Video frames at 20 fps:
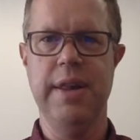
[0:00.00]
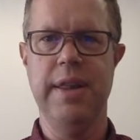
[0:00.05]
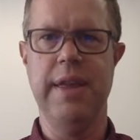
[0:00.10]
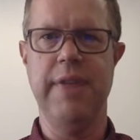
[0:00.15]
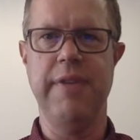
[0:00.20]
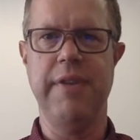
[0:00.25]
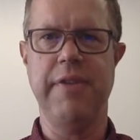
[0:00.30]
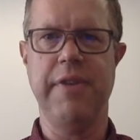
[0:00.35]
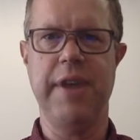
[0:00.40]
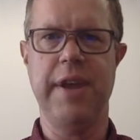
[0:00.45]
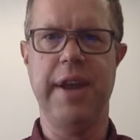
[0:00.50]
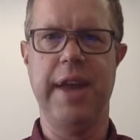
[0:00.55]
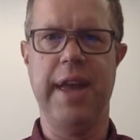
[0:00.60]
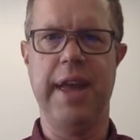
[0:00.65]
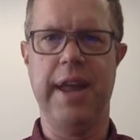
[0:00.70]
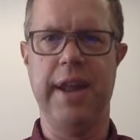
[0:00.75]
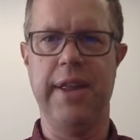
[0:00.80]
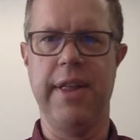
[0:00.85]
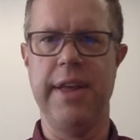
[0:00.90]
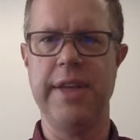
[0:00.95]
They've never had to
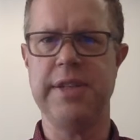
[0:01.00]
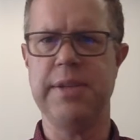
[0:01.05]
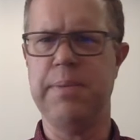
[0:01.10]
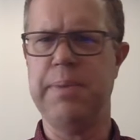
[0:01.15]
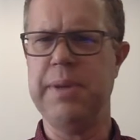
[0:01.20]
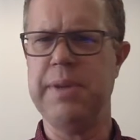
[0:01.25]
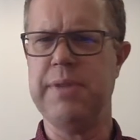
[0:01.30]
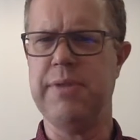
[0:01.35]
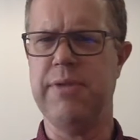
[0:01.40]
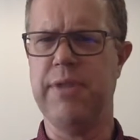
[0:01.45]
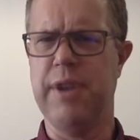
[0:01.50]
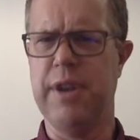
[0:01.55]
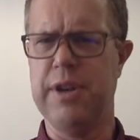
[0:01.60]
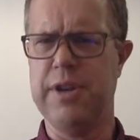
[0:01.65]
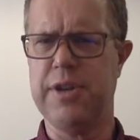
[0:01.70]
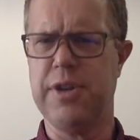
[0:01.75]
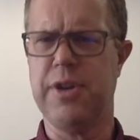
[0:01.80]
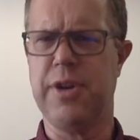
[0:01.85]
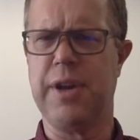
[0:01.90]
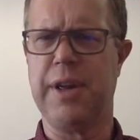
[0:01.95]
analyze a piece of
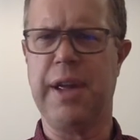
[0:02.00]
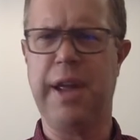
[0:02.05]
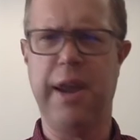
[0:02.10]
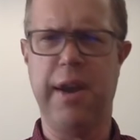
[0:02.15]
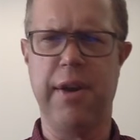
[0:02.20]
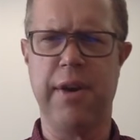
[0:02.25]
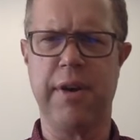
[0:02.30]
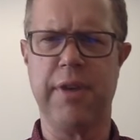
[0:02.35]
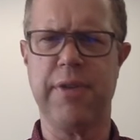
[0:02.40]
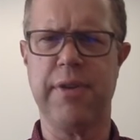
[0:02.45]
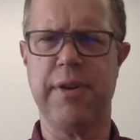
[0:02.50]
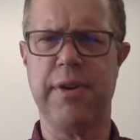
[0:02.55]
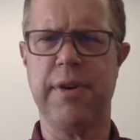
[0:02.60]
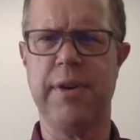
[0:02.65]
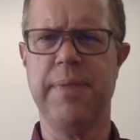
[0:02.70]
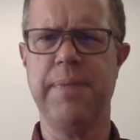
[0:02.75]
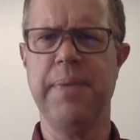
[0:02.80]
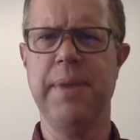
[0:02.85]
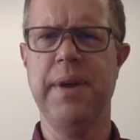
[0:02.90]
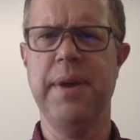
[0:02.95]
literature, a
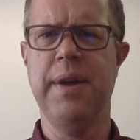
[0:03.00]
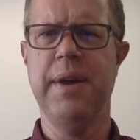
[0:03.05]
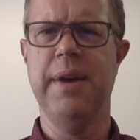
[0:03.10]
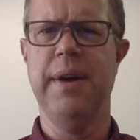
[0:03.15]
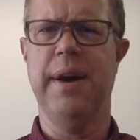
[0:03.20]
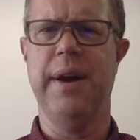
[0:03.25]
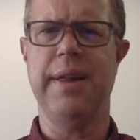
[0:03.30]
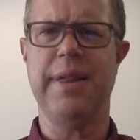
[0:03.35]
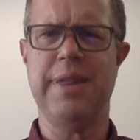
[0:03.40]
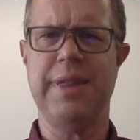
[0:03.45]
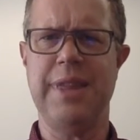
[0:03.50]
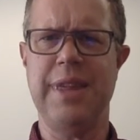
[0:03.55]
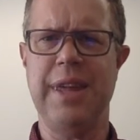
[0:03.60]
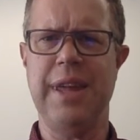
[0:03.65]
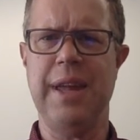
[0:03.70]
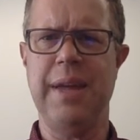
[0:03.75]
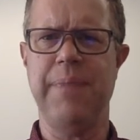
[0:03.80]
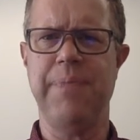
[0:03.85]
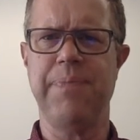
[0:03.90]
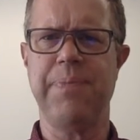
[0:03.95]
character, a
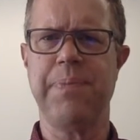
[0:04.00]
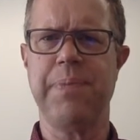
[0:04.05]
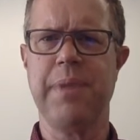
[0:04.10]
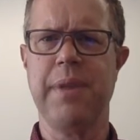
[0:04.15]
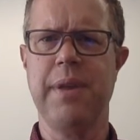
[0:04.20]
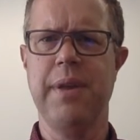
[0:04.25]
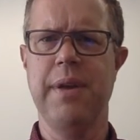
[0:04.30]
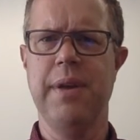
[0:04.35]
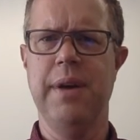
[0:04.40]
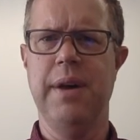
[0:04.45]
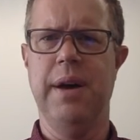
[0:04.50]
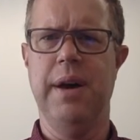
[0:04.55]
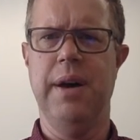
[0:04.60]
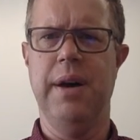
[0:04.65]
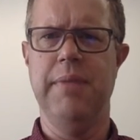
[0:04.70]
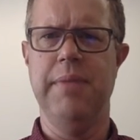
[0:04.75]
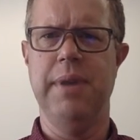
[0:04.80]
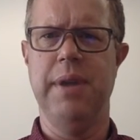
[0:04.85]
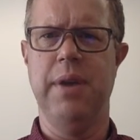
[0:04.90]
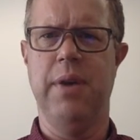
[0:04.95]
theme,
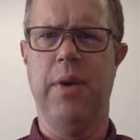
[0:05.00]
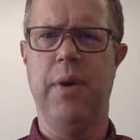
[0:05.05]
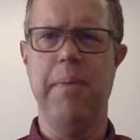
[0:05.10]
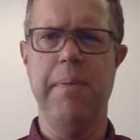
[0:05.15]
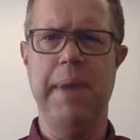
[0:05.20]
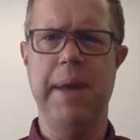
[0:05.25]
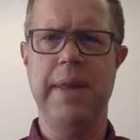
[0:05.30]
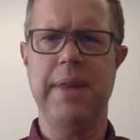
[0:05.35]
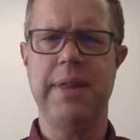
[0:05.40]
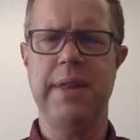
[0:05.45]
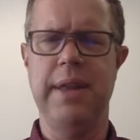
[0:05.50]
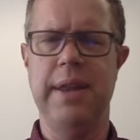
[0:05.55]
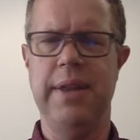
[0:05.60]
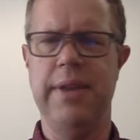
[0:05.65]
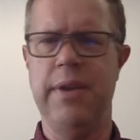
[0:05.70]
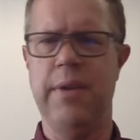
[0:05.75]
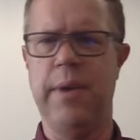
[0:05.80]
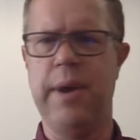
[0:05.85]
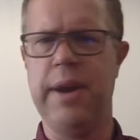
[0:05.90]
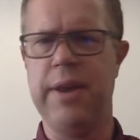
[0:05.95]
a method,
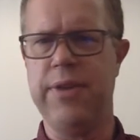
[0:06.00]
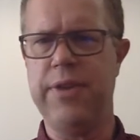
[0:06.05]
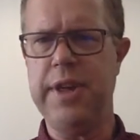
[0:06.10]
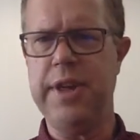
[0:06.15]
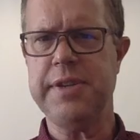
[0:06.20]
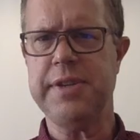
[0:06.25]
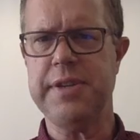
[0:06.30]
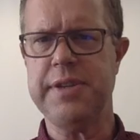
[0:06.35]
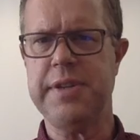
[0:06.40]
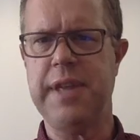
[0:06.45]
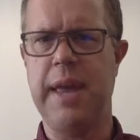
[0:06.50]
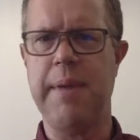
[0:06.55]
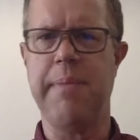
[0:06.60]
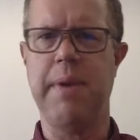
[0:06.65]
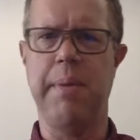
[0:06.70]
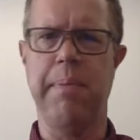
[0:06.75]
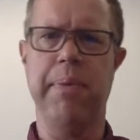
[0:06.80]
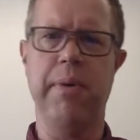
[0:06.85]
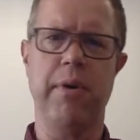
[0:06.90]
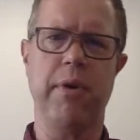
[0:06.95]
and then write a thesis
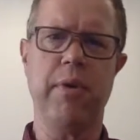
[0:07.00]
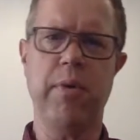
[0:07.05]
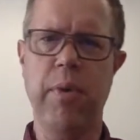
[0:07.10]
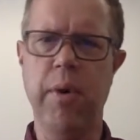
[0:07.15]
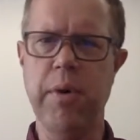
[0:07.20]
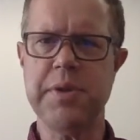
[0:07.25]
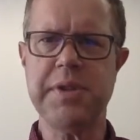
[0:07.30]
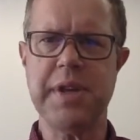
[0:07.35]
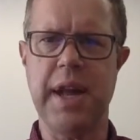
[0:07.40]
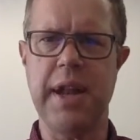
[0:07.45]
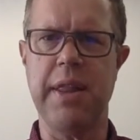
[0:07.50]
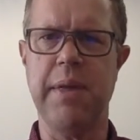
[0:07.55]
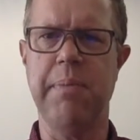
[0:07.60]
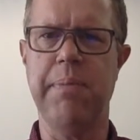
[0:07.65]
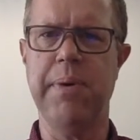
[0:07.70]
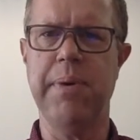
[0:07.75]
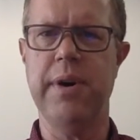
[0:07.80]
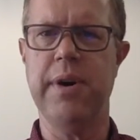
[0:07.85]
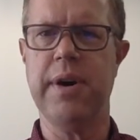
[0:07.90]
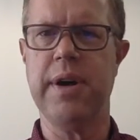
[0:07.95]
statement and pull quotes out of the
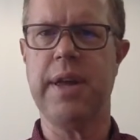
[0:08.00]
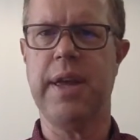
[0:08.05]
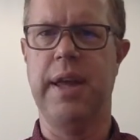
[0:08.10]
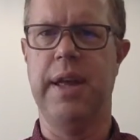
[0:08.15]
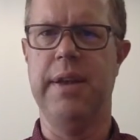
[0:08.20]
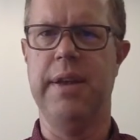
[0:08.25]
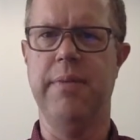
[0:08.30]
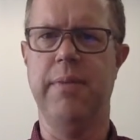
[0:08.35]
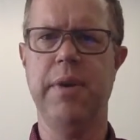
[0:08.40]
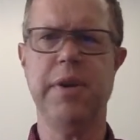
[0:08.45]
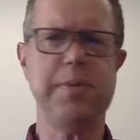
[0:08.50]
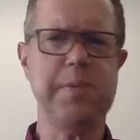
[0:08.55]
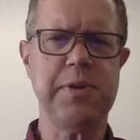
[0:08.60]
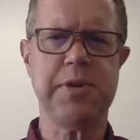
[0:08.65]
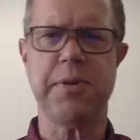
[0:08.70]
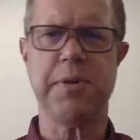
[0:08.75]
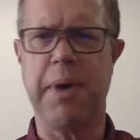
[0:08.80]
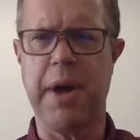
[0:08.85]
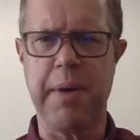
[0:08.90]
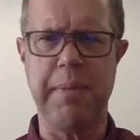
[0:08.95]
book. And what does
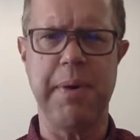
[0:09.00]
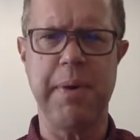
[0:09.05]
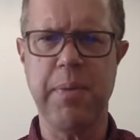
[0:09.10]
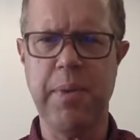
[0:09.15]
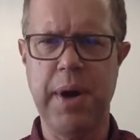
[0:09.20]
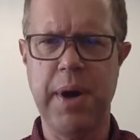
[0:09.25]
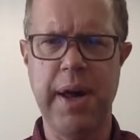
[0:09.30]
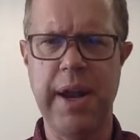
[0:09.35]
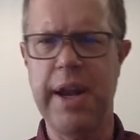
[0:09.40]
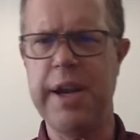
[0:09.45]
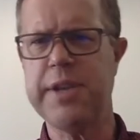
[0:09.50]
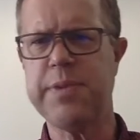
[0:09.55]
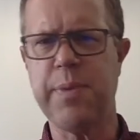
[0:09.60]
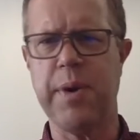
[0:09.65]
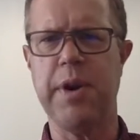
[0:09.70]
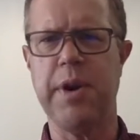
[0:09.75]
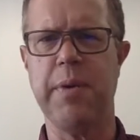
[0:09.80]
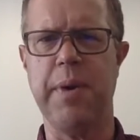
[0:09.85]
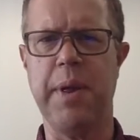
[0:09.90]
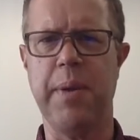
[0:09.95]
Mr. Moderman want? I just
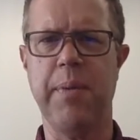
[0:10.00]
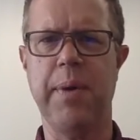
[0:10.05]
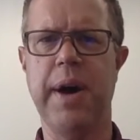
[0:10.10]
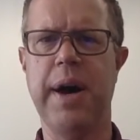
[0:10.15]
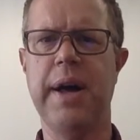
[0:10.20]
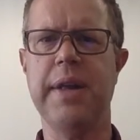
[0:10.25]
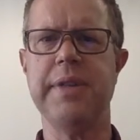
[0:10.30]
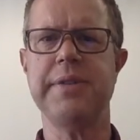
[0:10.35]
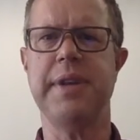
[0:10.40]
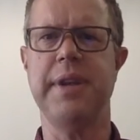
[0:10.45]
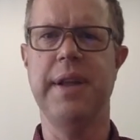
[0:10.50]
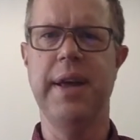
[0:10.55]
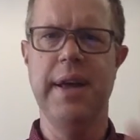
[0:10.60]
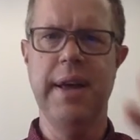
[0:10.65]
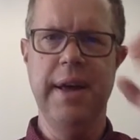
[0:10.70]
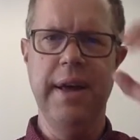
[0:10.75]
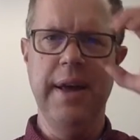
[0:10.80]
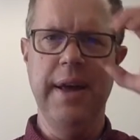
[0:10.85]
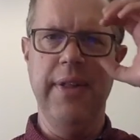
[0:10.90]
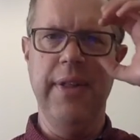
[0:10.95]
want to know what he wants. And
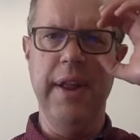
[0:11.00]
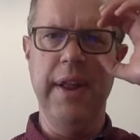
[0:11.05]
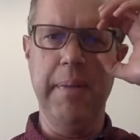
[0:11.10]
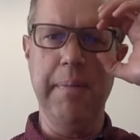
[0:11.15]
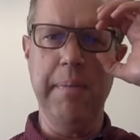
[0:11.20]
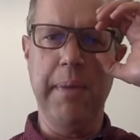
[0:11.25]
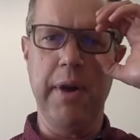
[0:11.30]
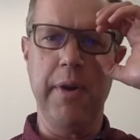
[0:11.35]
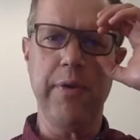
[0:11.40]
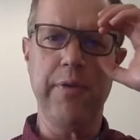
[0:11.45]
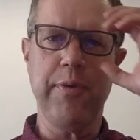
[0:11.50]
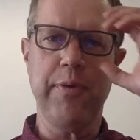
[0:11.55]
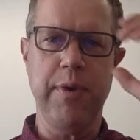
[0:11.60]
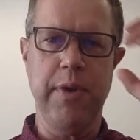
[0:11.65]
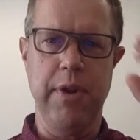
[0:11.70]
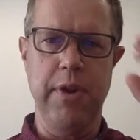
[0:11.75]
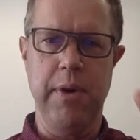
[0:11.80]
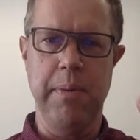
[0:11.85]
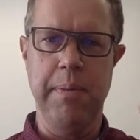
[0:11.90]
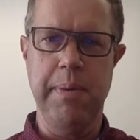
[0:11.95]
let them muddle through
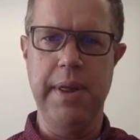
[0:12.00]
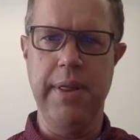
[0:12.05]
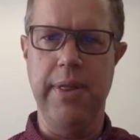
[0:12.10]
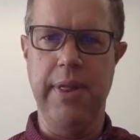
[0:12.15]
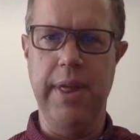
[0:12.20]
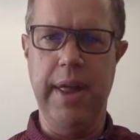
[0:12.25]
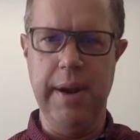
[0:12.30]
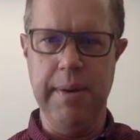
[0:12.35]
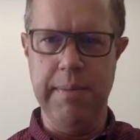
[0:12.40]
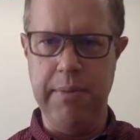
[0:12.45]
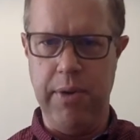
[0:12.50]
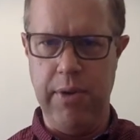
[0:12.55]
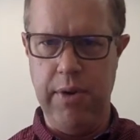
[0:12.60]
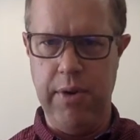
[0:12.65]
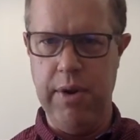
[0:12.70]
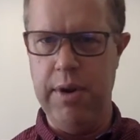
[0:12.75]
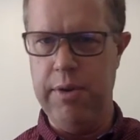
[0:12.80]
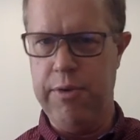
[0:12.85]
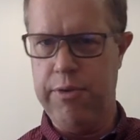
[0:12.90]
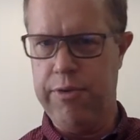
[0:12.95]
a little bit. Let them
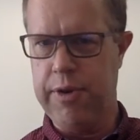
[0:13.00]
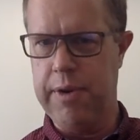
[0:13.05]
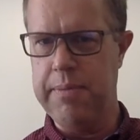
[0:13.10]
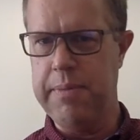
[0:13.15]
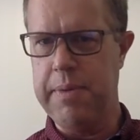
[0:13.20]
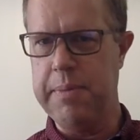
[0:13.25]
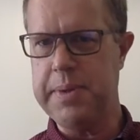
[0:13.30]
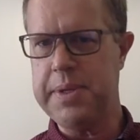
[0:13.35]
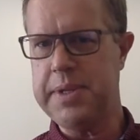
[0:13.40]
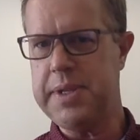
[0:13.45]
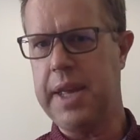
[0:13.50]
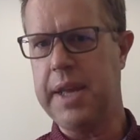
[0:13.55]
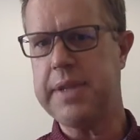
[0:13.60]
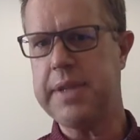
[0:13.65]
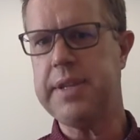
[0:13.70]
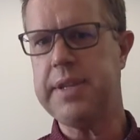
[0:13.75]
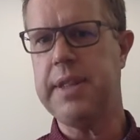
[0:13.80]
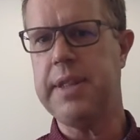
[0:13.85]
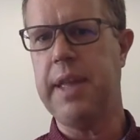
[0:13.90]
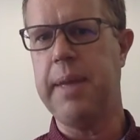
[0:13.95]
learn from the
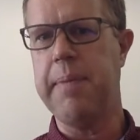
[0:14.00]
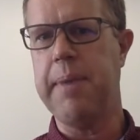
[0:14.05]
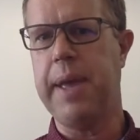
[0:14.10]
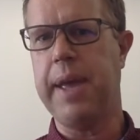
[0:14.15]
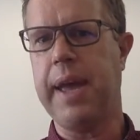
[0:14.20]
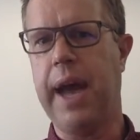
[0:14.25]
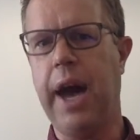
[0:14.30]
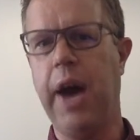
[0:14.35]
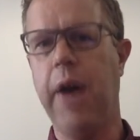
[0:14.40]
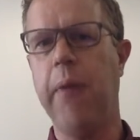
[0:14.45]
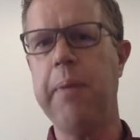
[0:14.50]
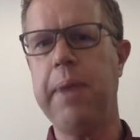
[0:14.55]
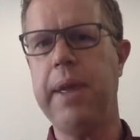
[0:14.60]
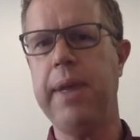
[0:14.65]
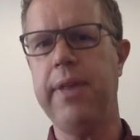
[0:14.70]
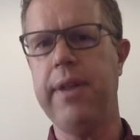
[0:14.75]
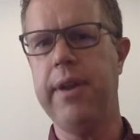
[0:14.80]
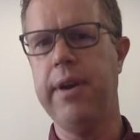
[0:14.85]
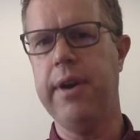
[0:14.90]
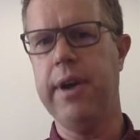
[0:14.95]
mistakes that they make. I'll be
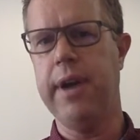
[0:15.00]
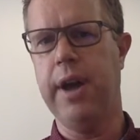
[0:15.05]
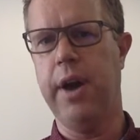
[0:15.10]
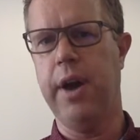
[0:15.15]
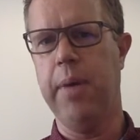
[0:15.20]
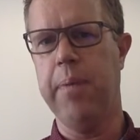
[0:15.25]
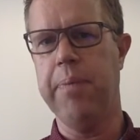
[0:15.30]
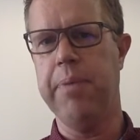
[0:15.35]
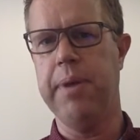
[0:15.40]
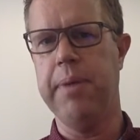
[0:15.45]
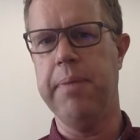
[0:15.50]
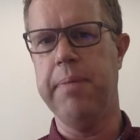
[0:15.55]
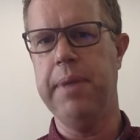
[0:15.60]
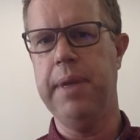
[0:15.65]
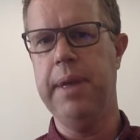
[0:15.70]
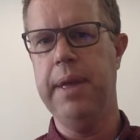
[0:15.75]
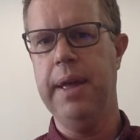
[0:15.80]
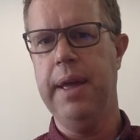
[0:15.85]
here to help them.